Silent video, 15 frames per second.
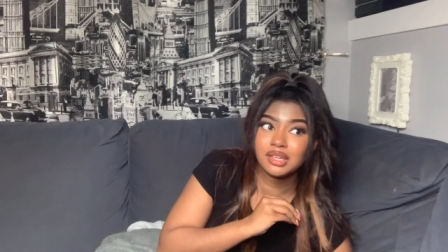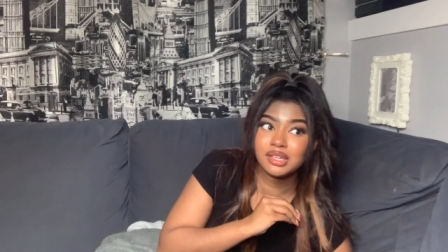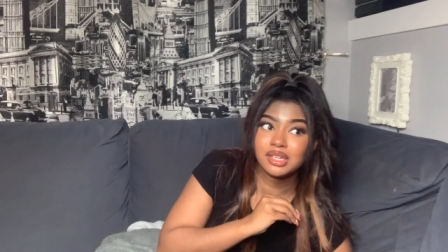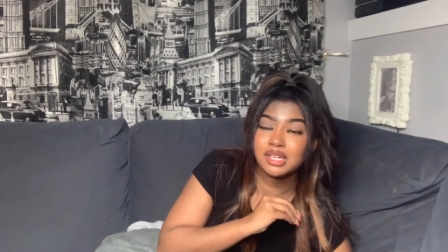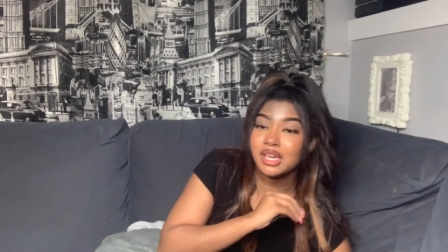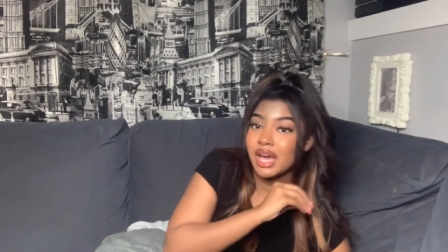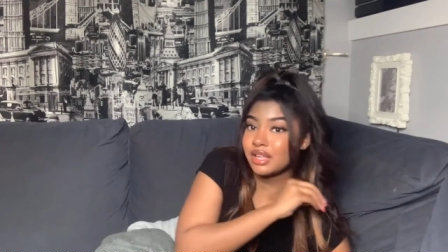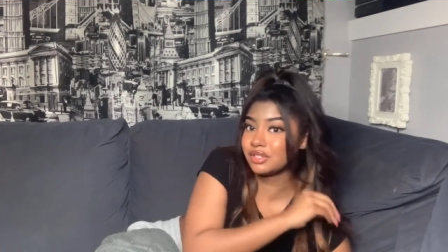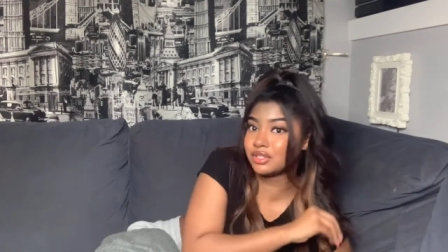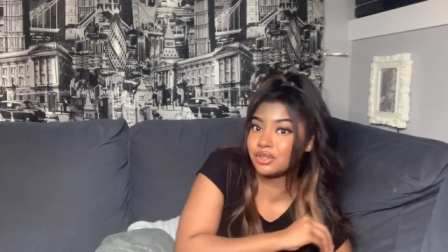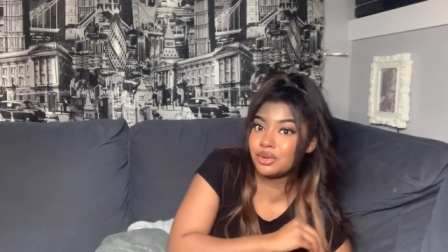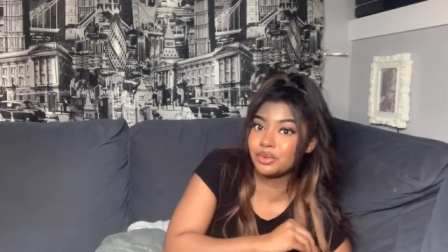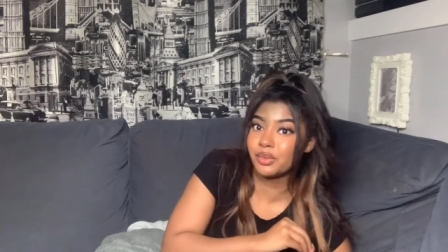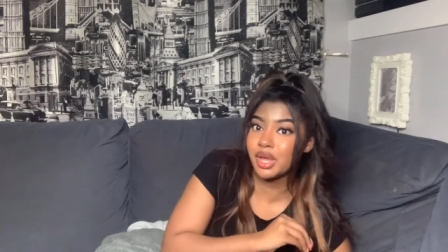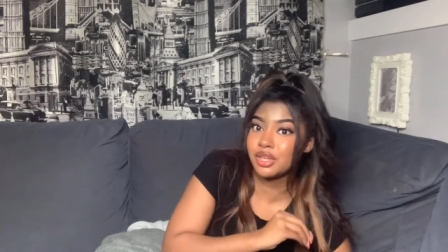he has his
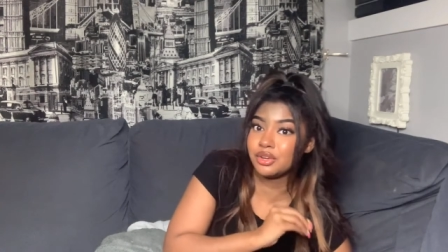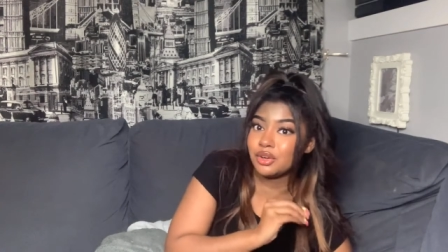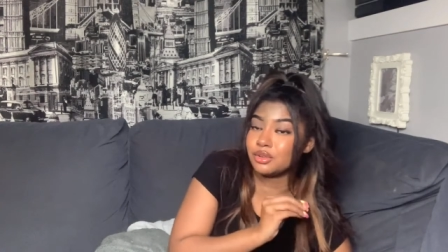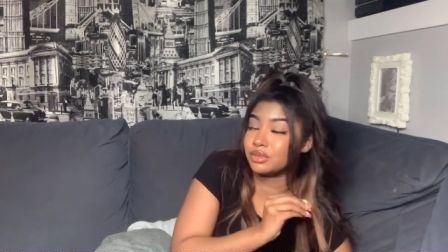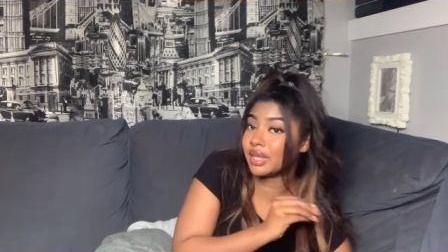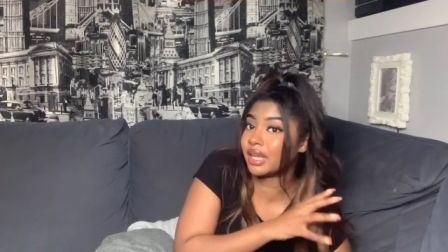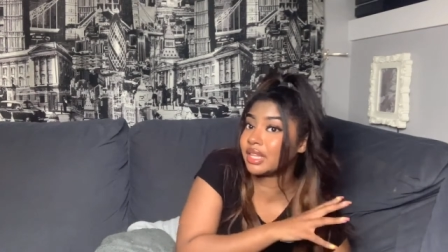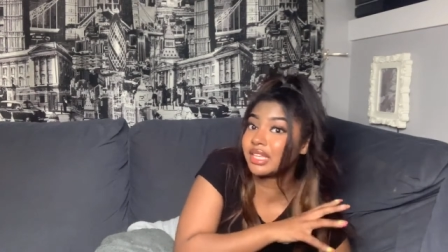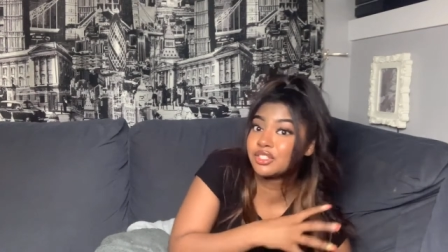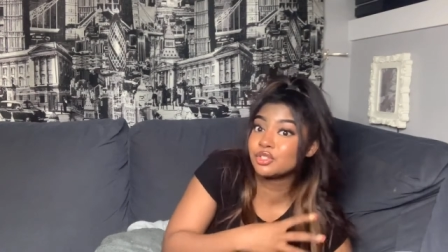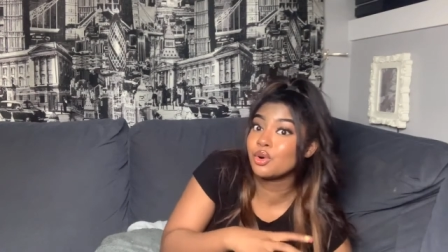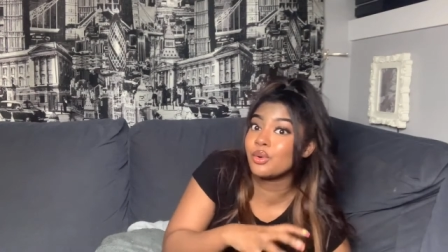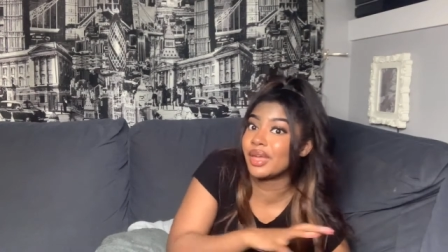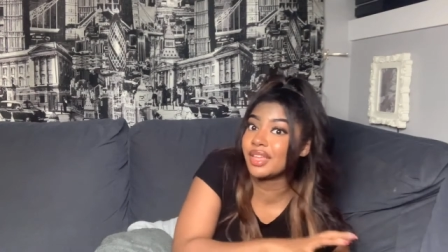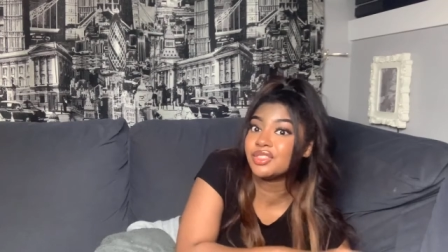own way, you know, like, let's
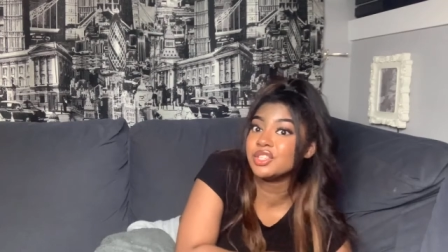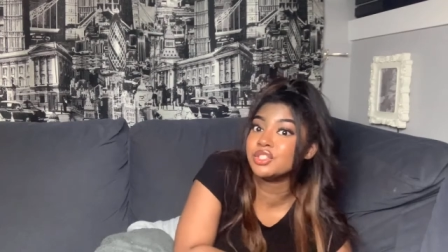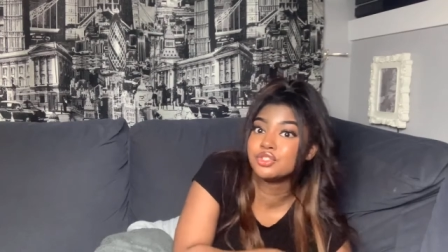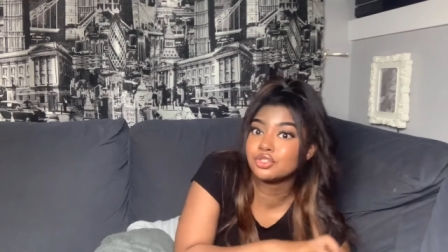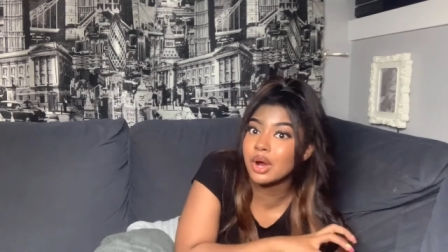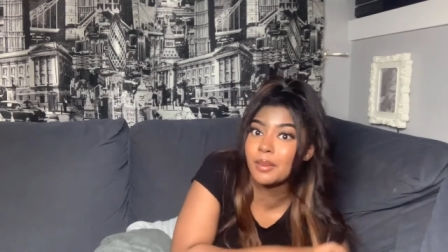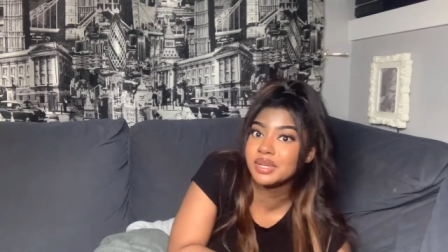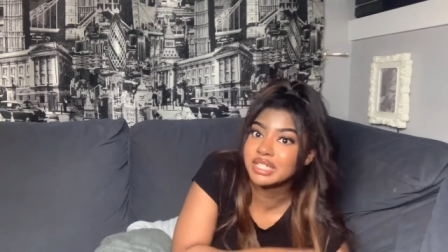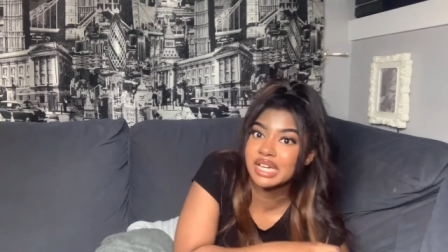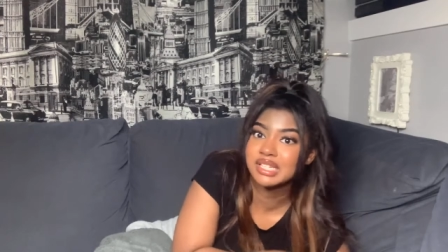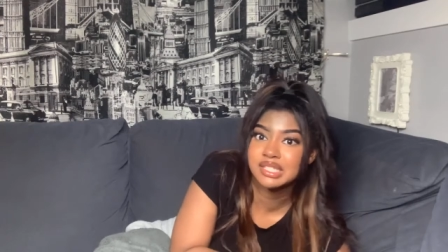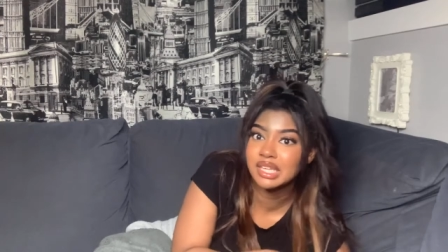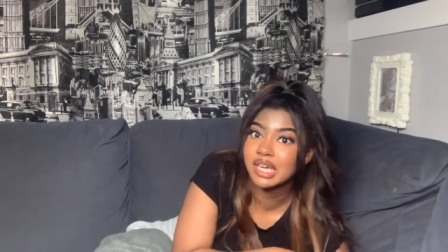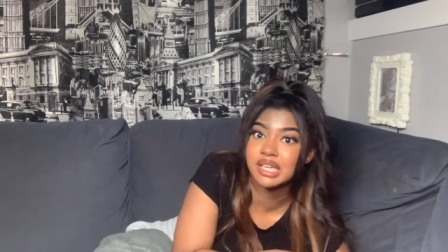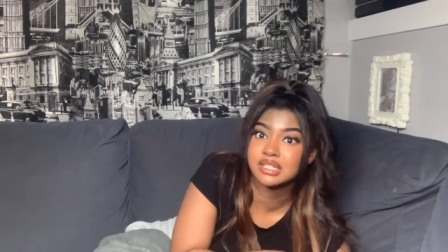go get these
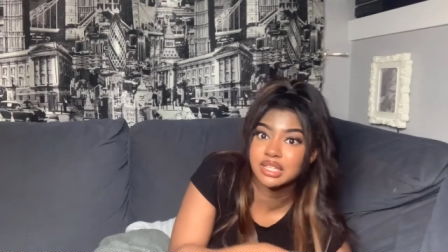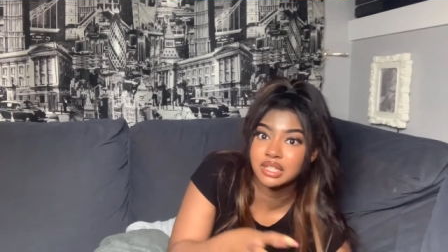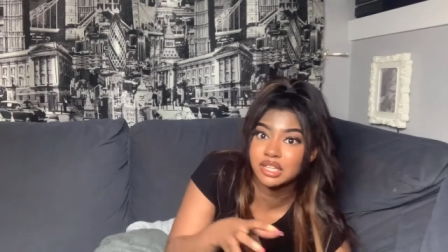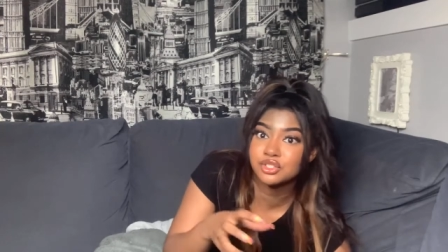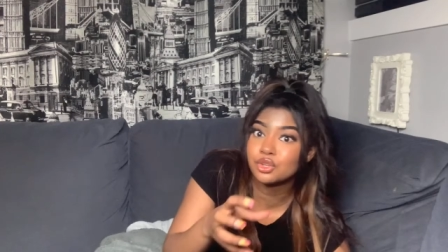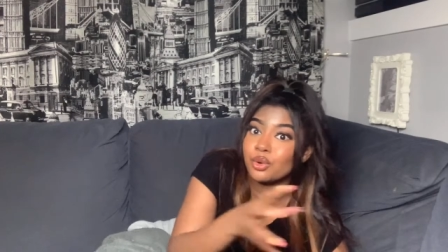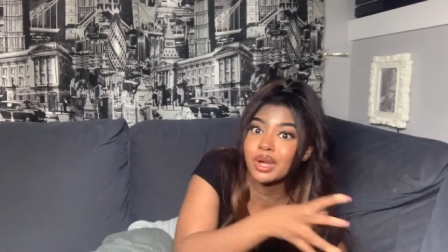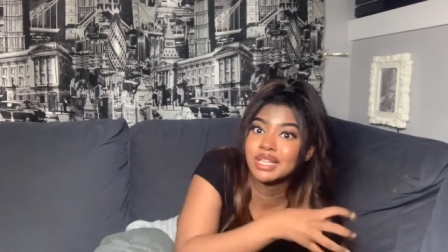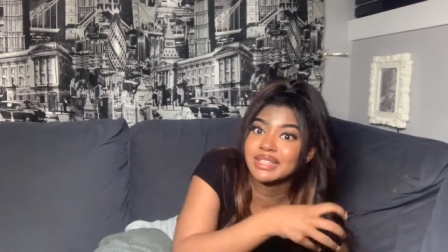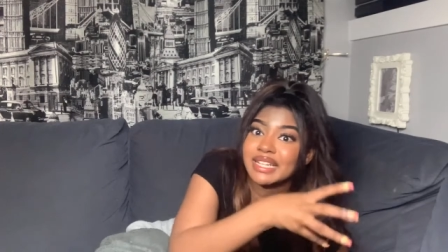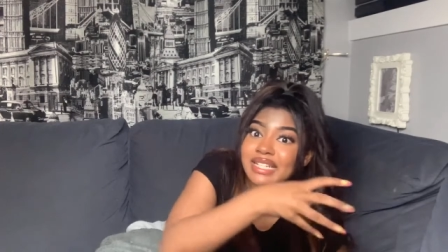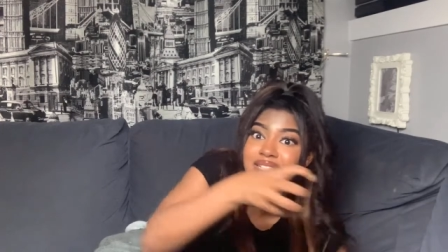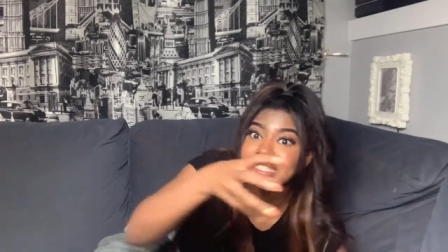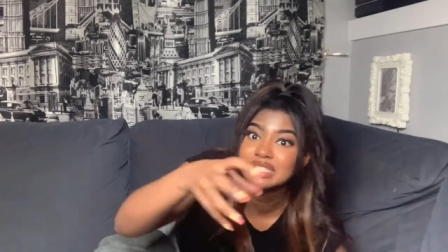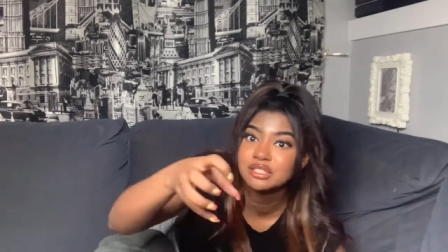traumatized kids, like, let's go
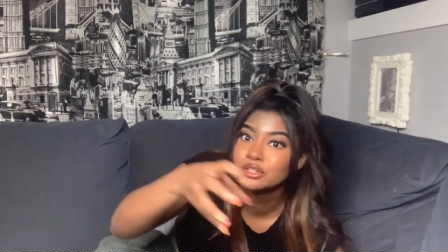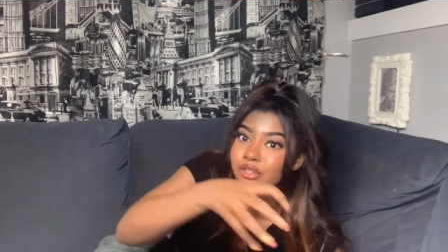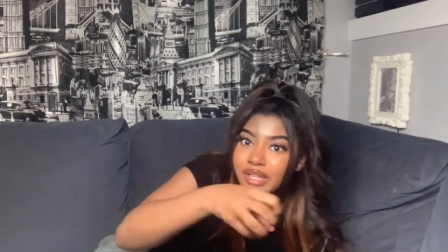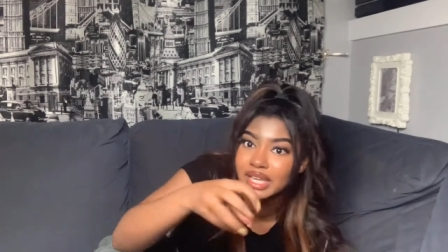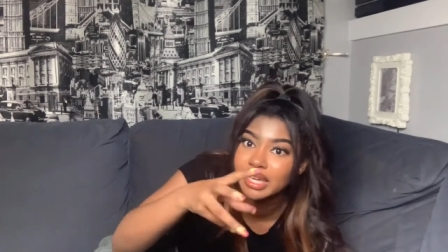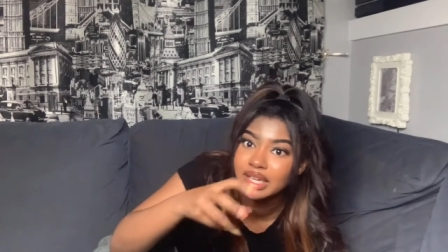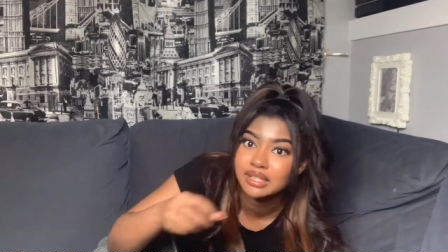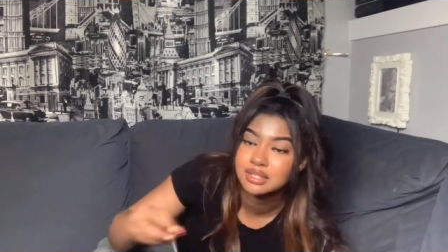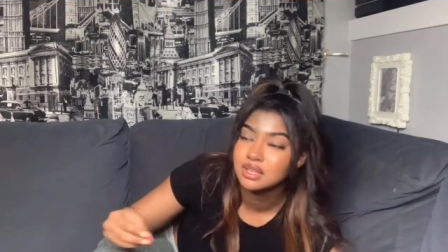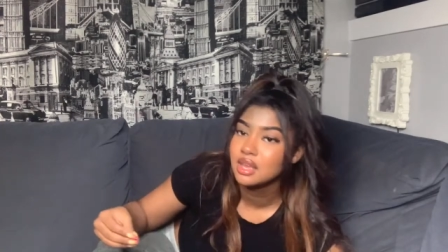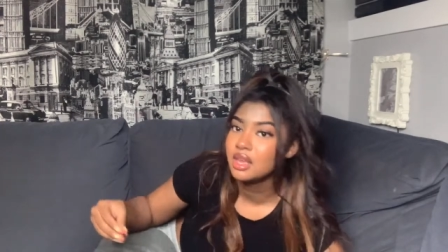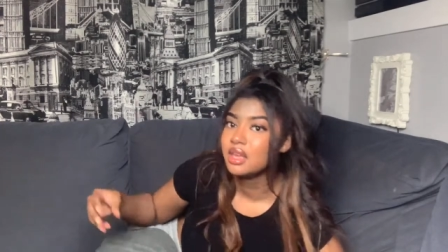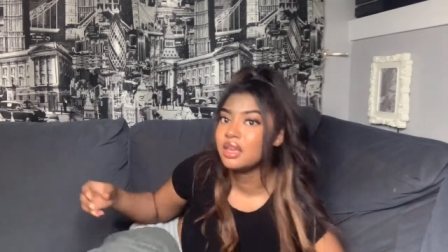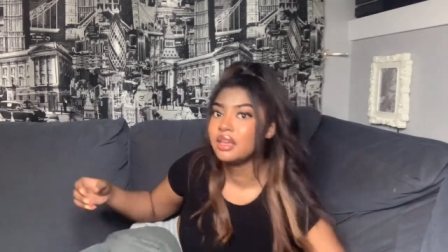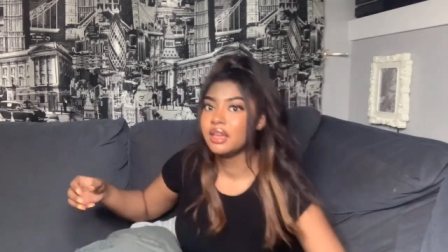collect these little kids,
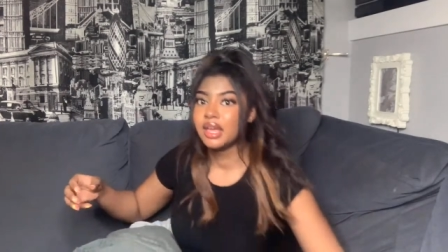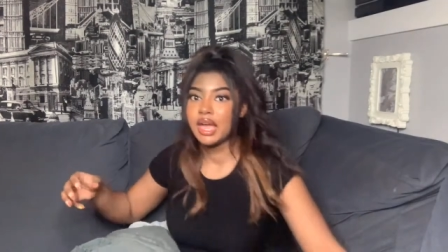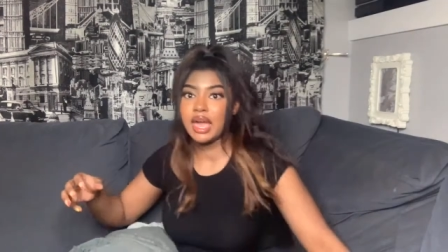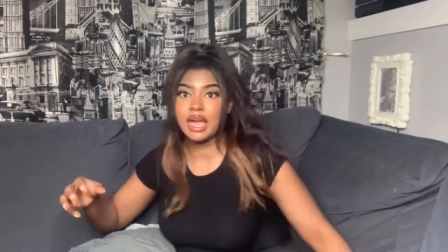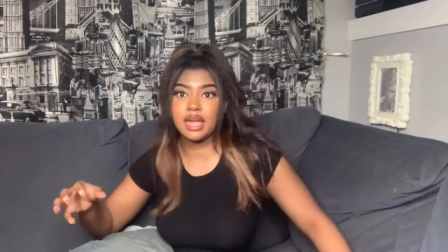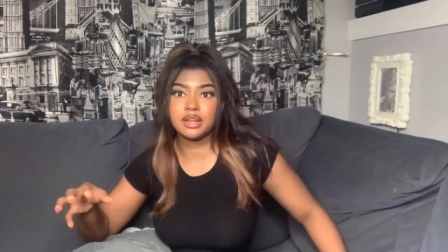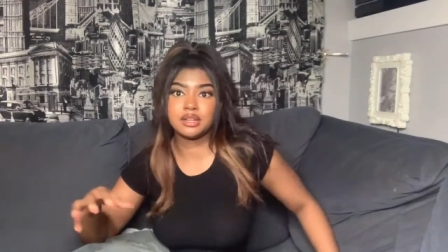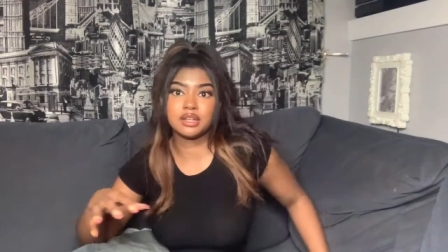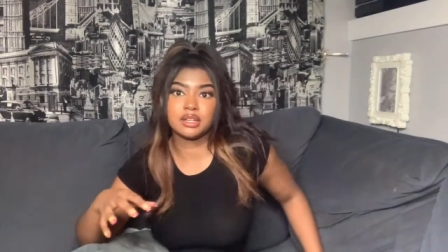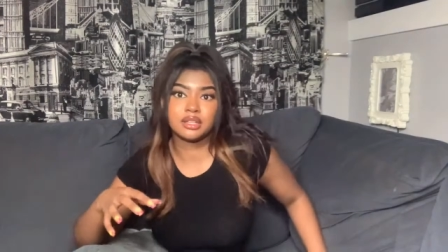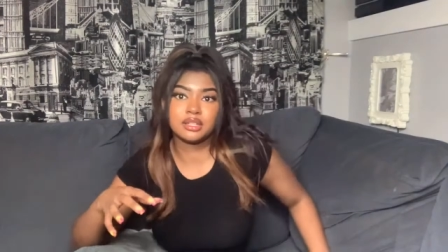and,